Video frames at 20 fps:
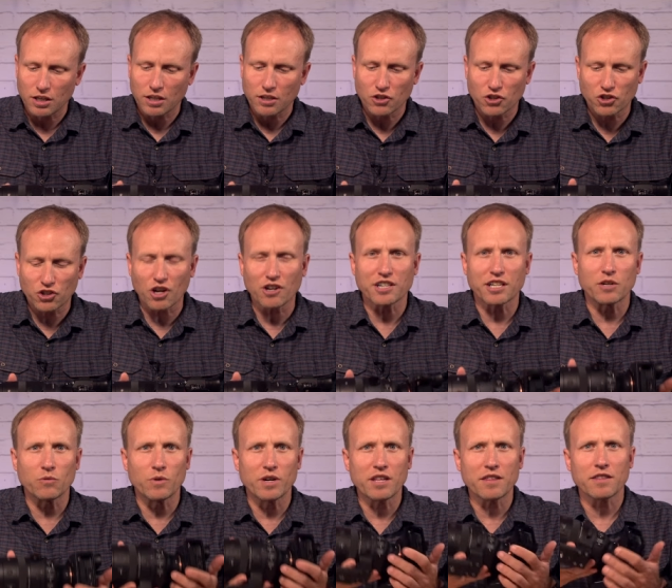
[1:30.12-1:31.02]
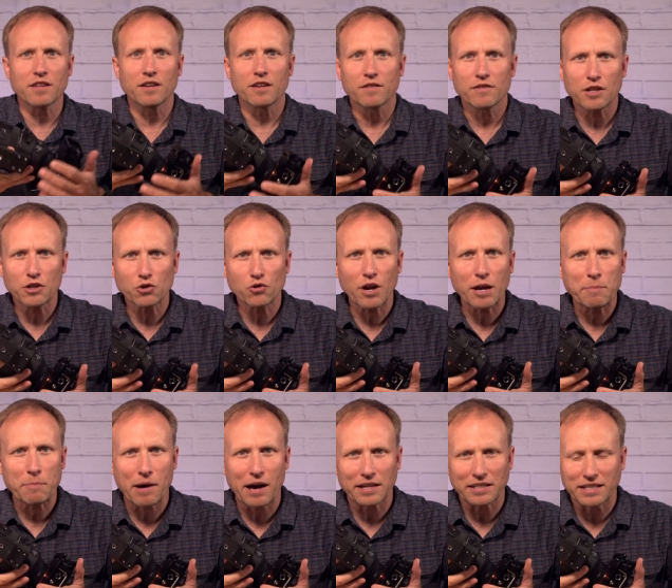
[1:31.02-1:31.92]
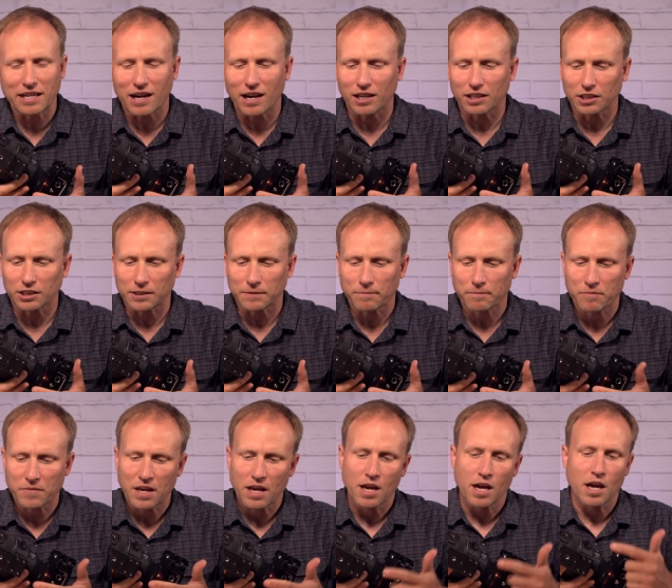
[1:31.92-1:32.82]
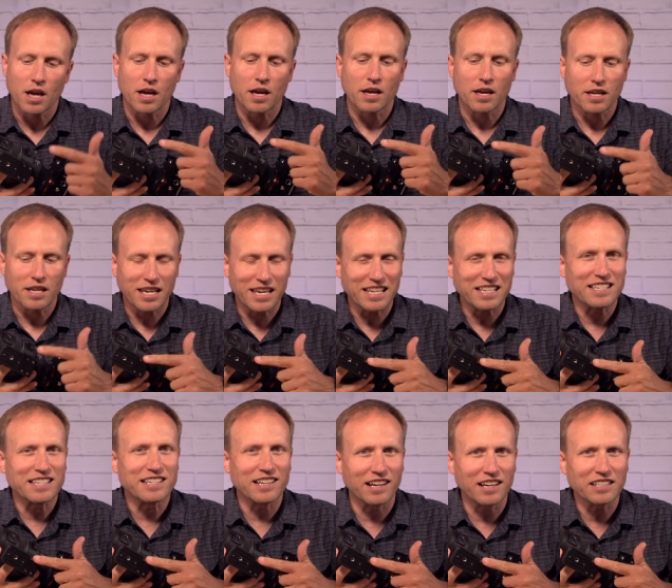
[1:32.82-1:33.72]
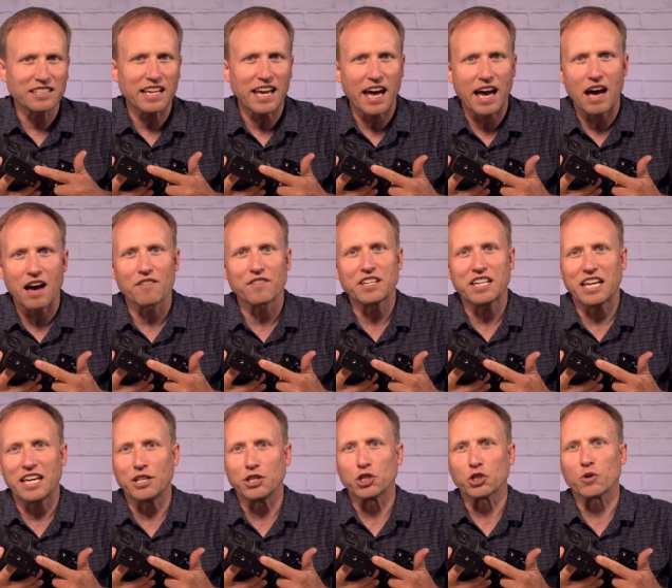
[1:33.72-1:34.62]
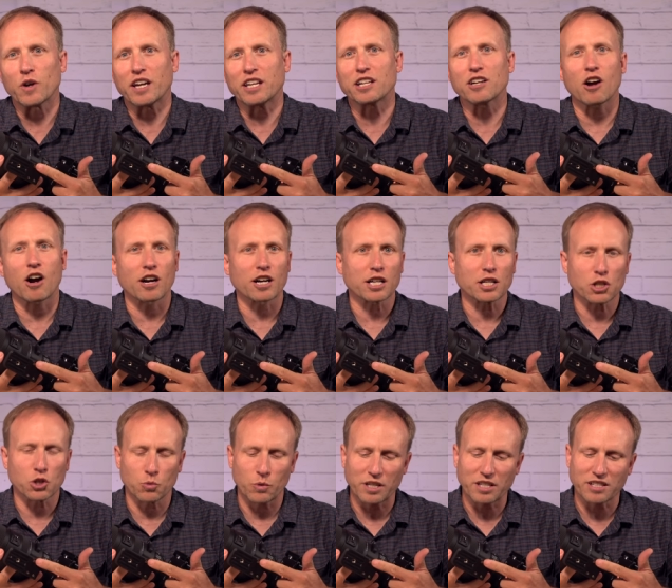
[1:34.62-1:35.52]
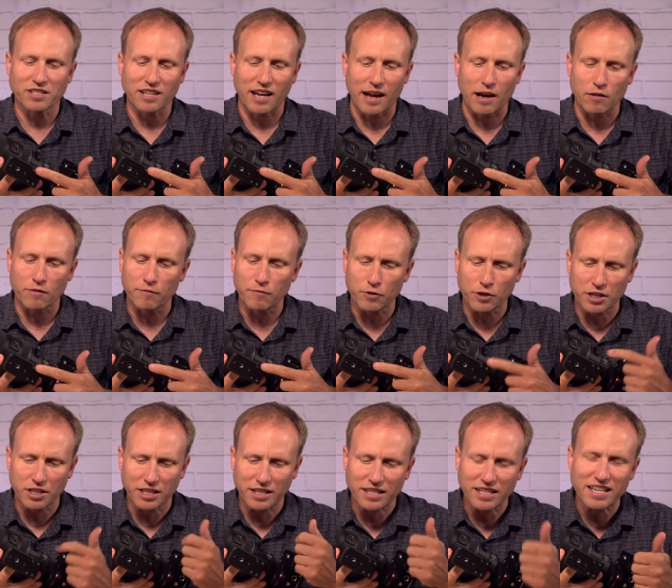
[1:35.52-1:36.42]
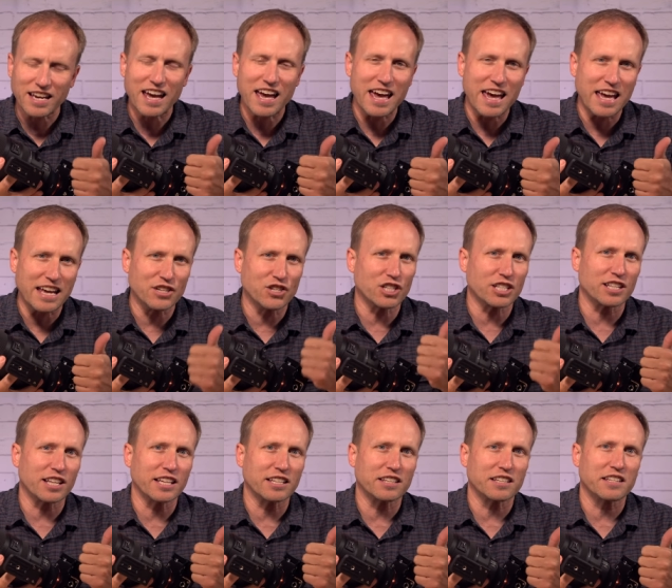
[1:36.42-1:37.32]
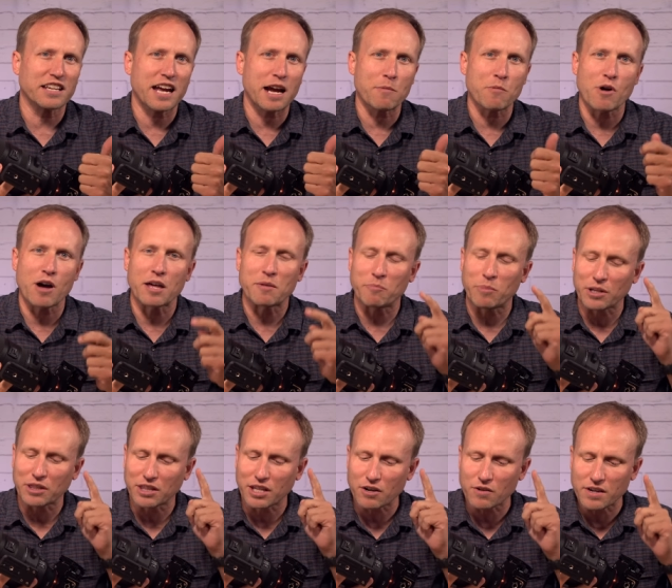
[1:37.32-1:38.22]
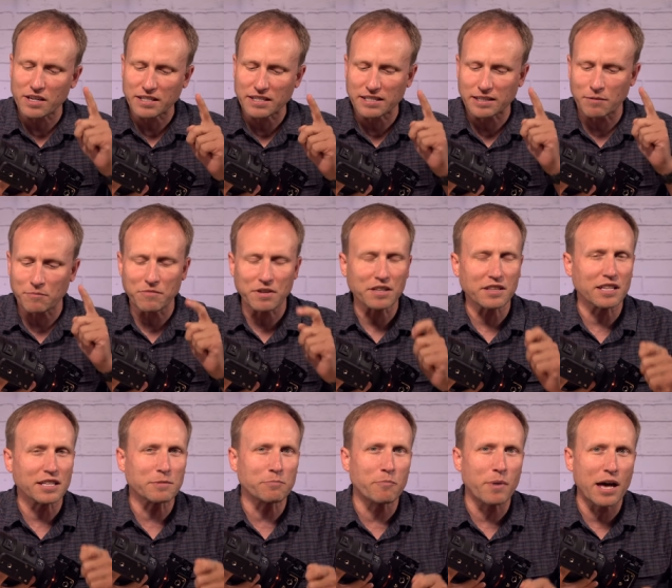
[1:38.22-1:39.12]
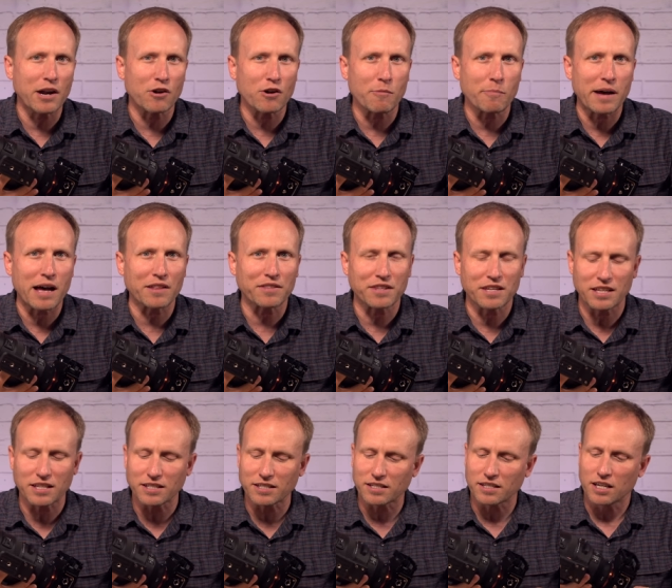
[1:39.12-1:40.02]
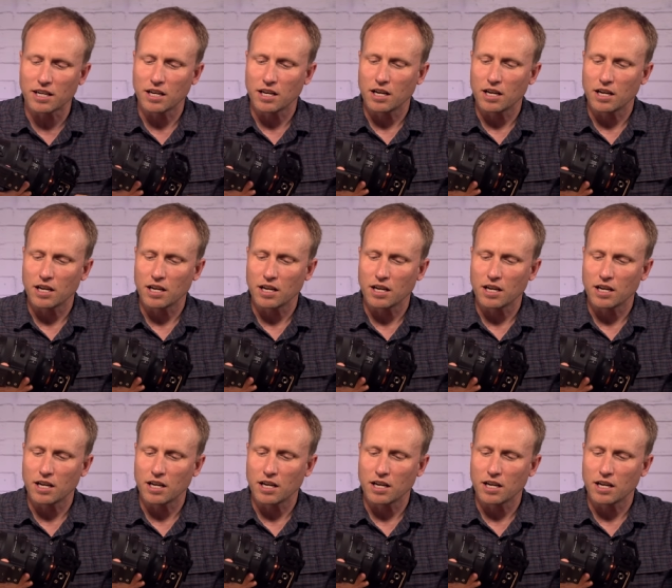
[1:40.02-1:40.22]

Starting with the tripod collar. It does have an integrated Arca-Swiss style foot. Yay, just like the Tamron, but there is something that's better about this